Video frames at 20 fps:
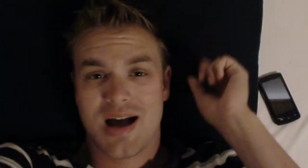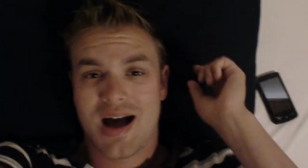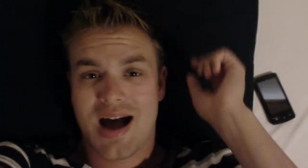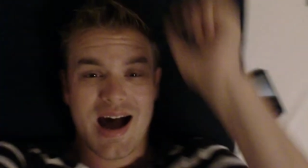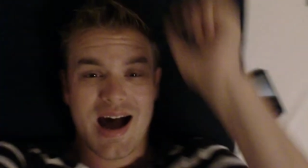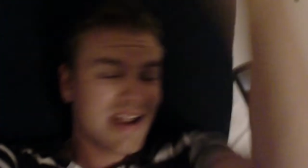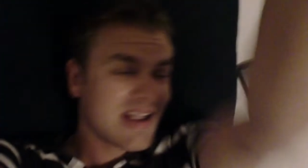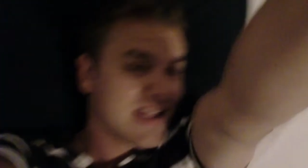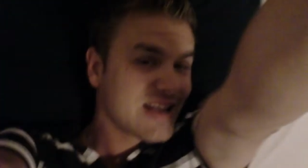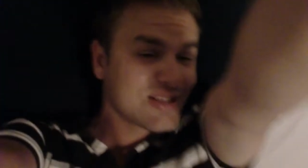
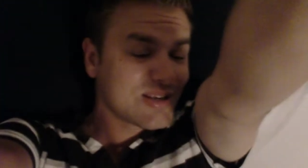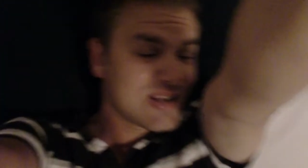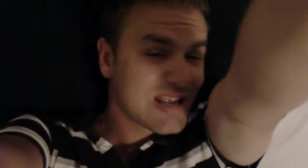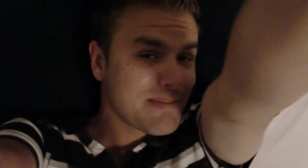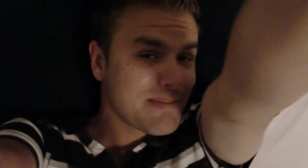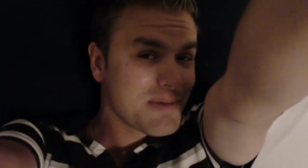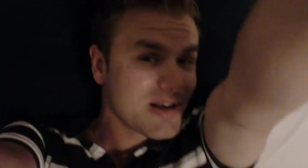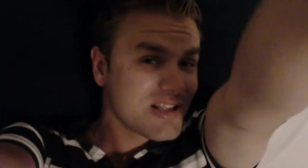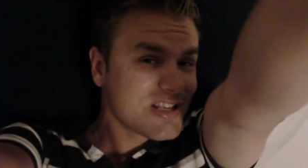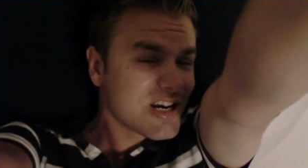I get to keep
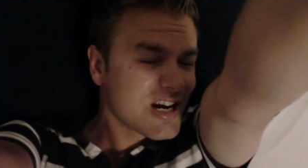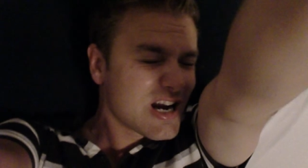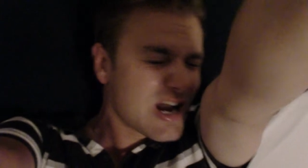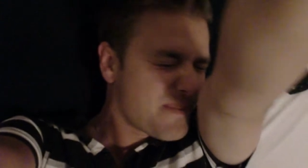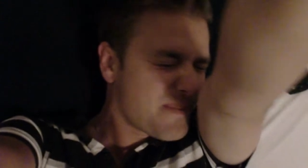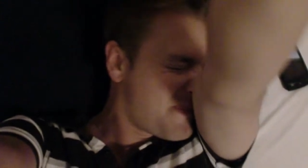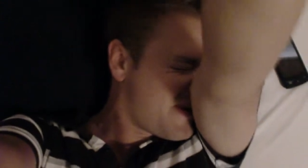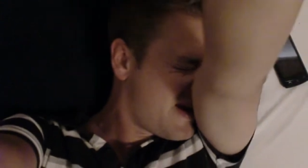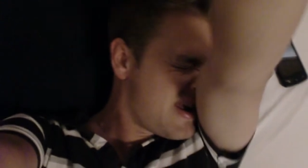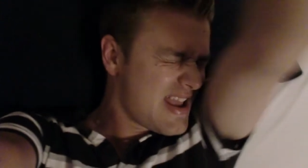my job
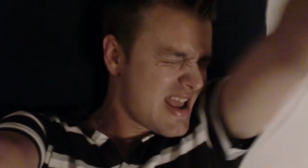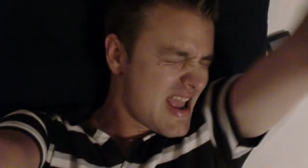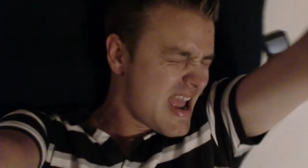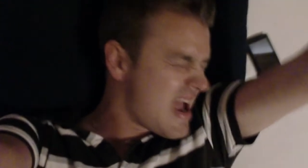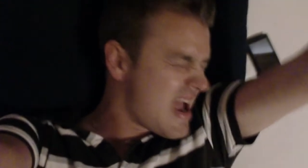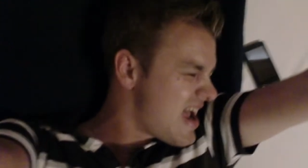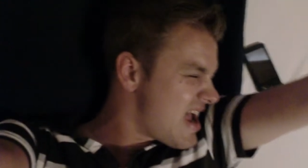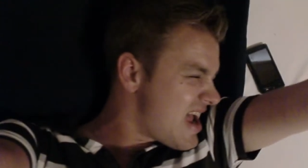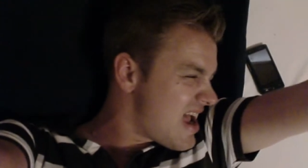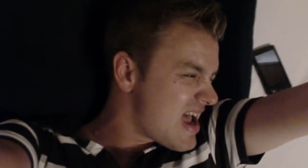
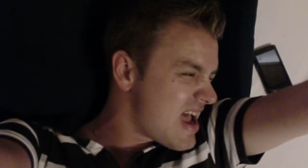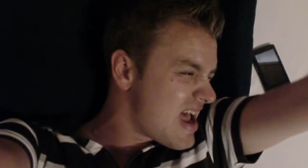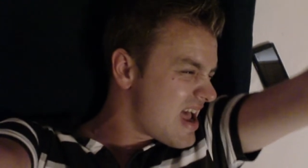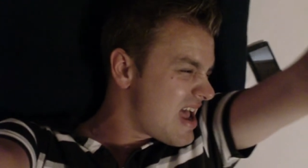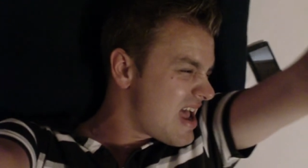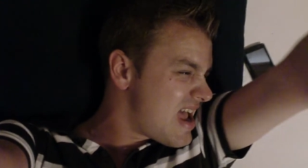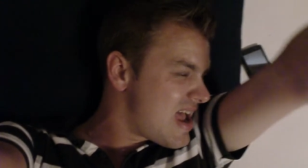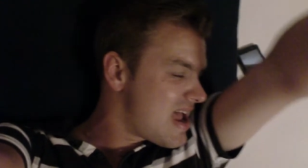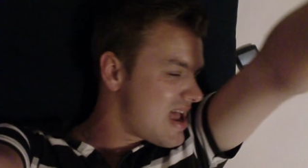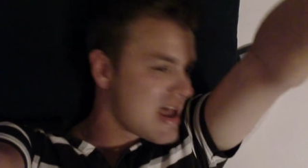
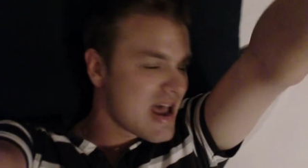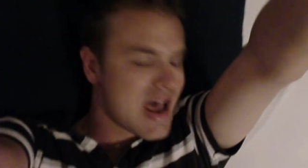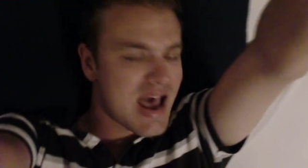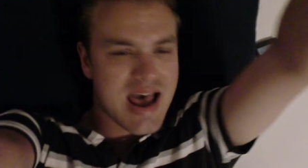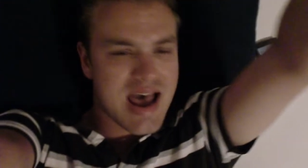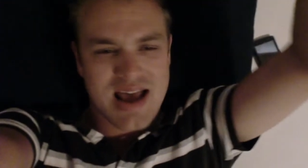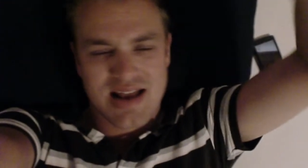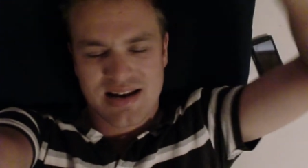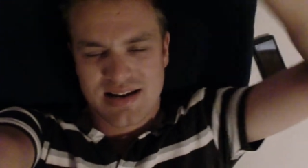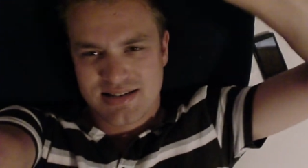
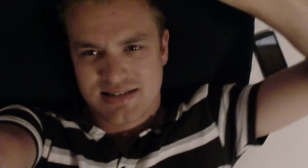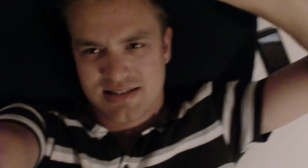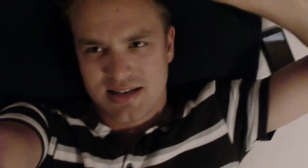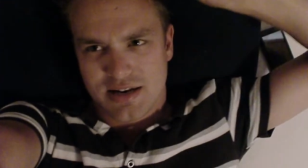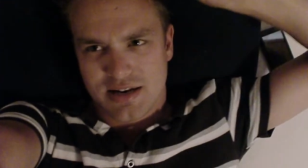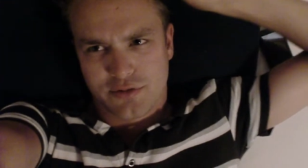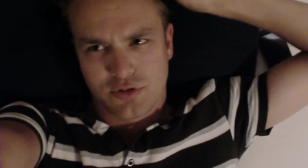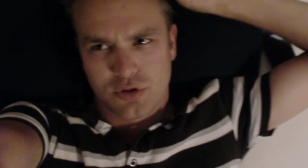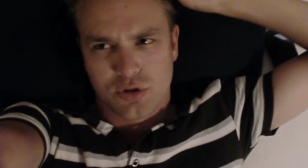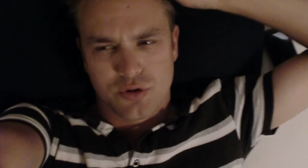yeah and I still
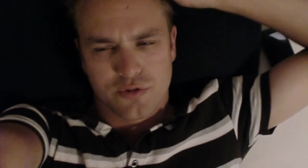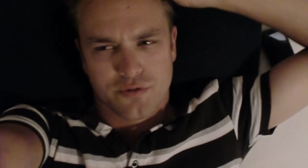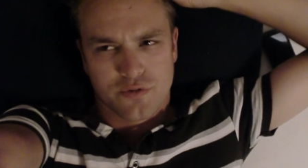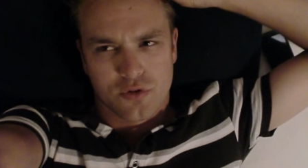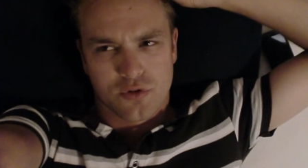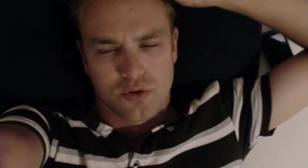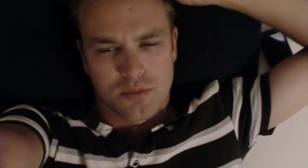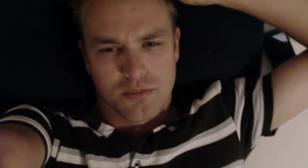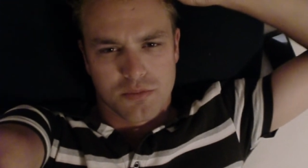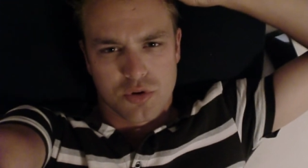have to look
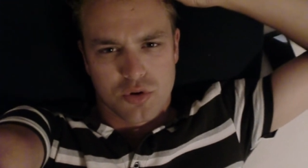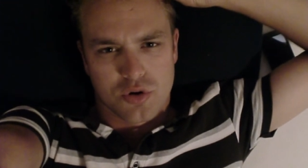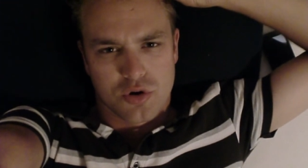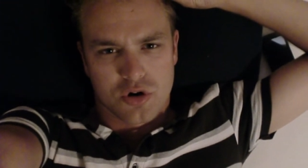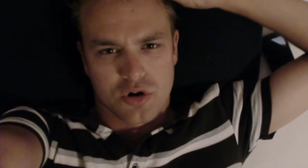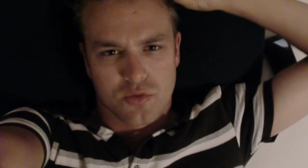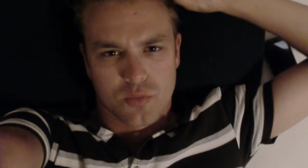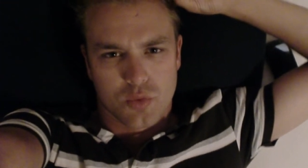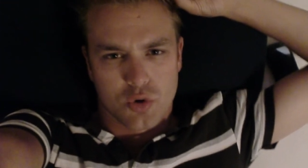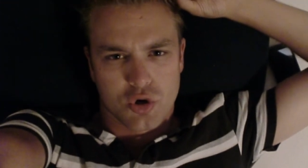for
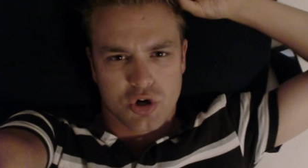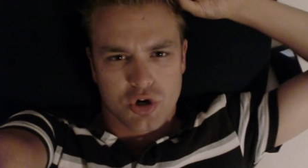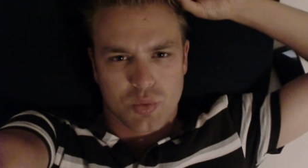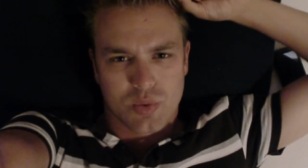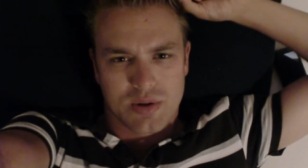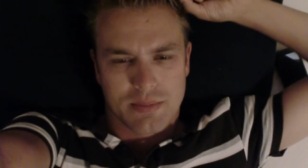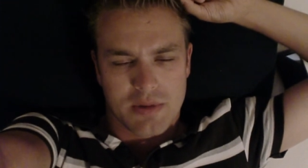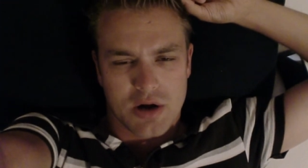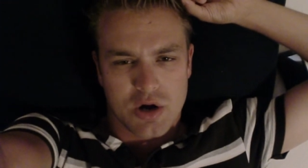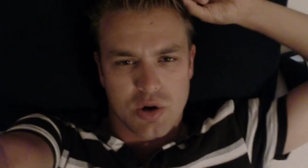more work
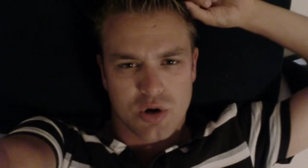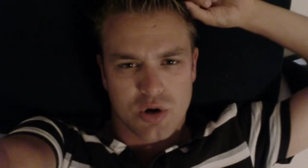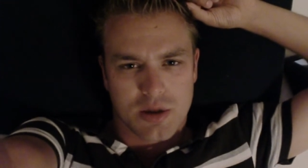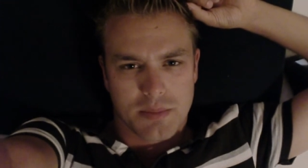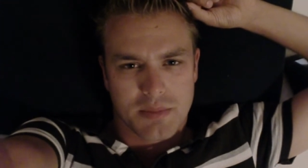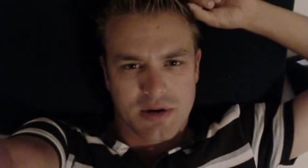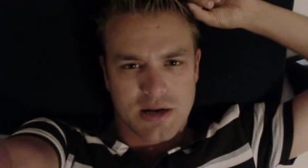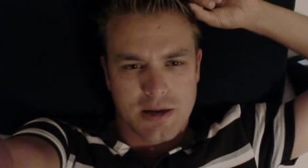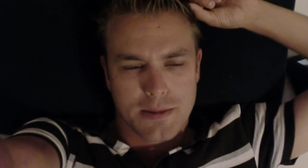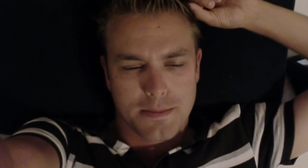with my own
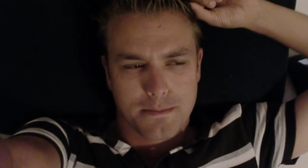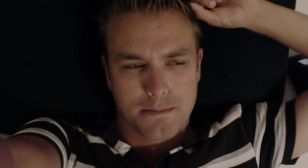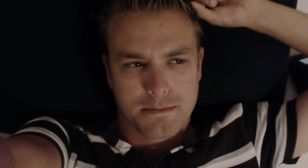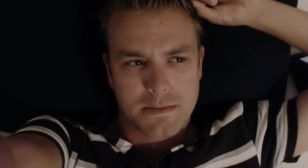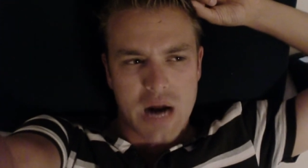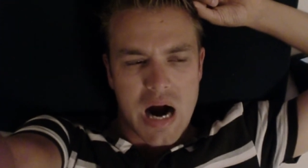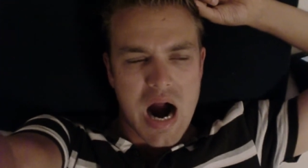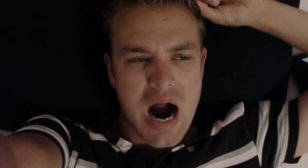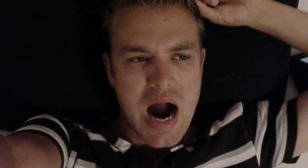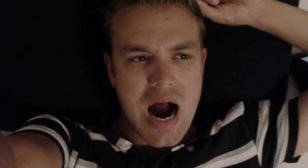company
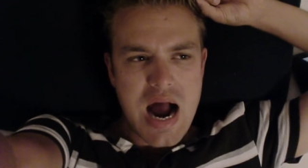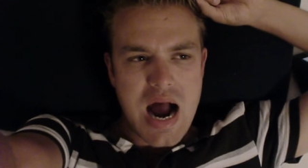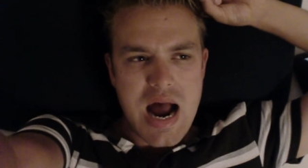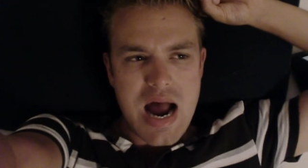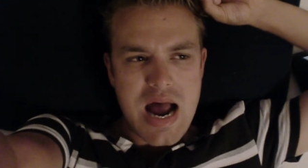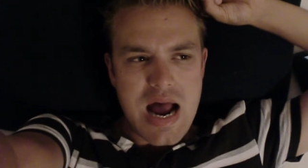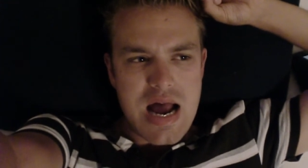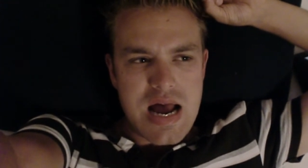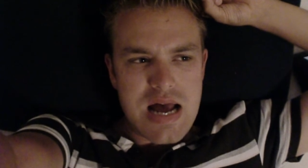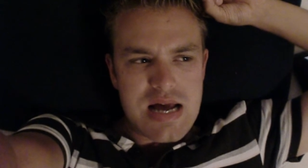
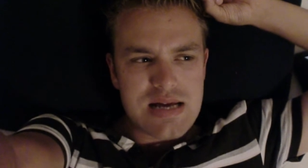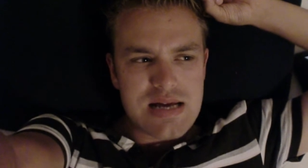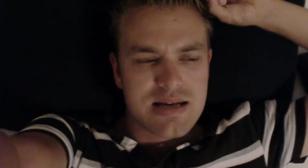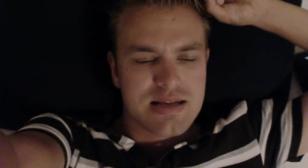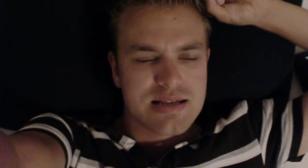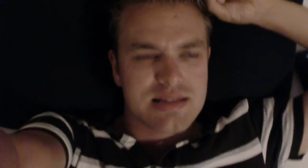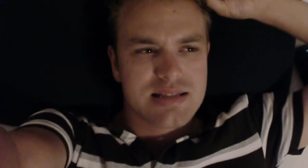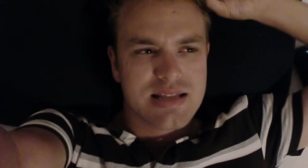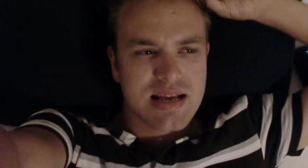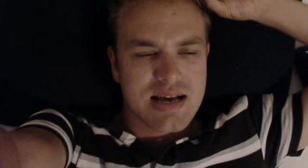
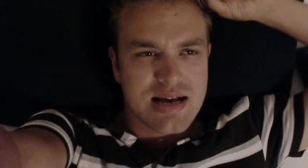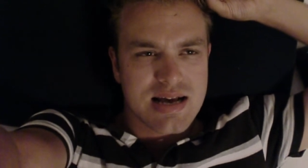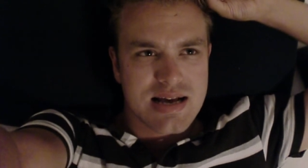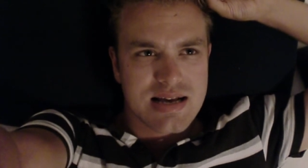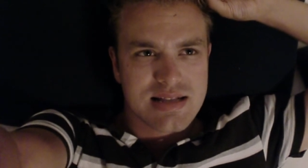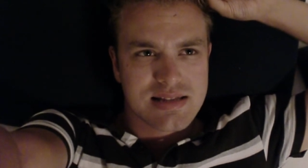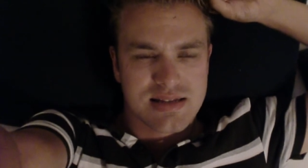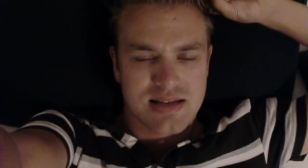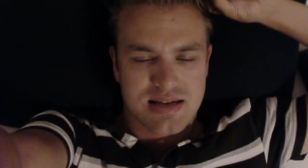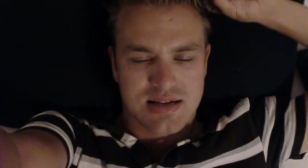
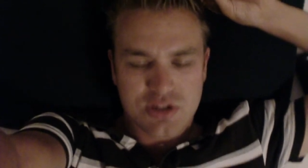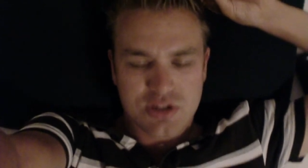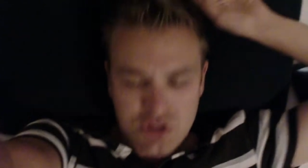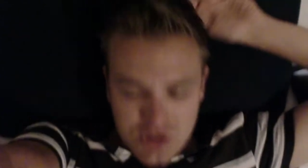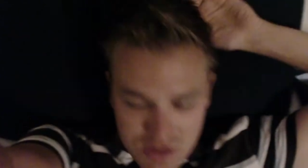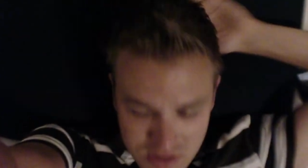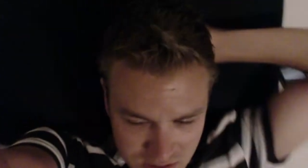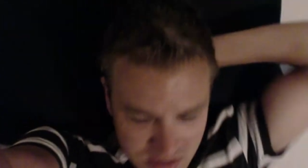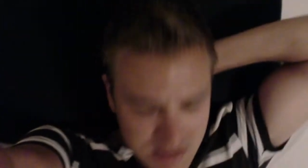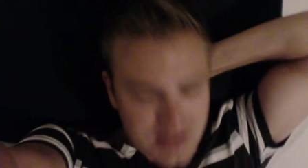that's
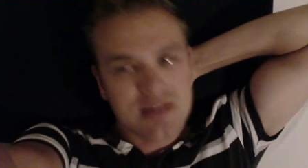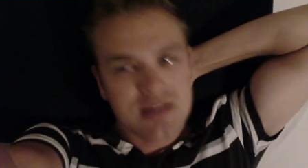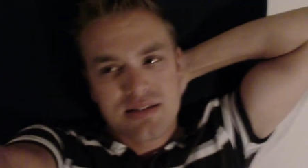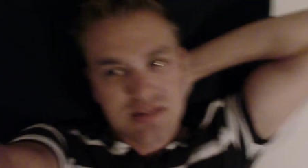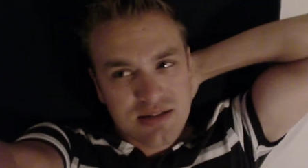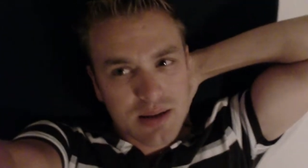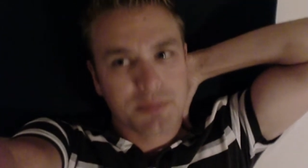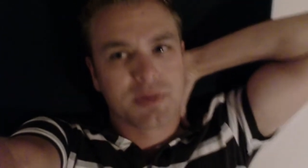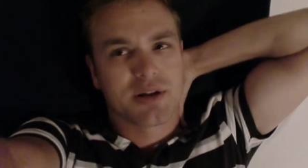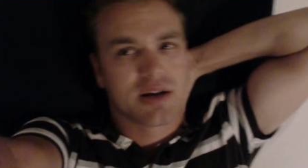
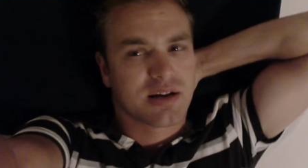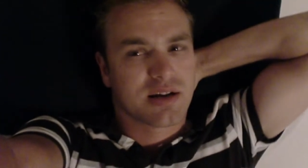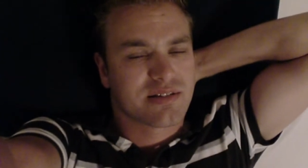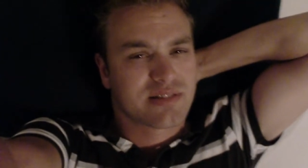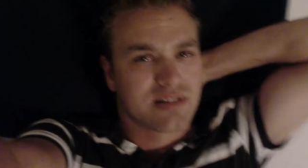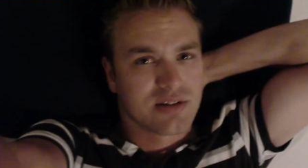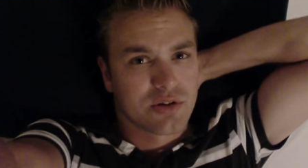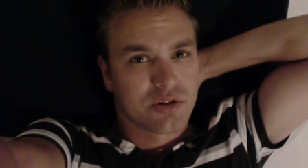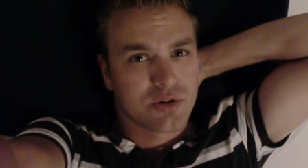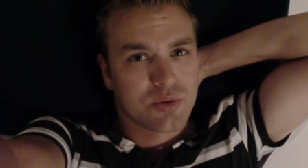something I
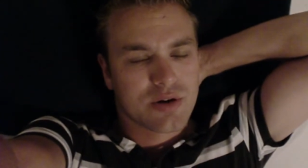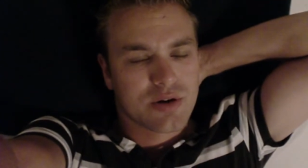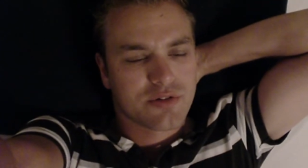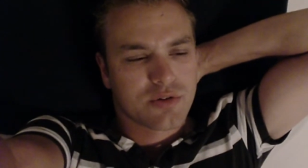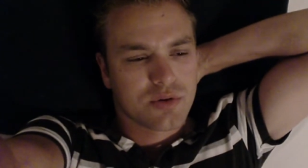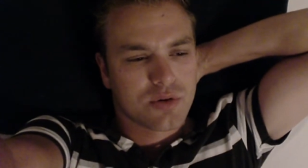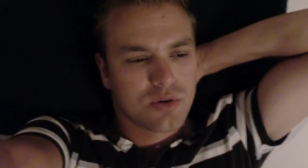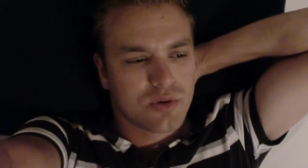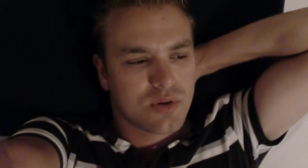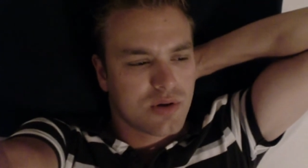still do have to
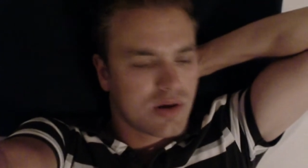do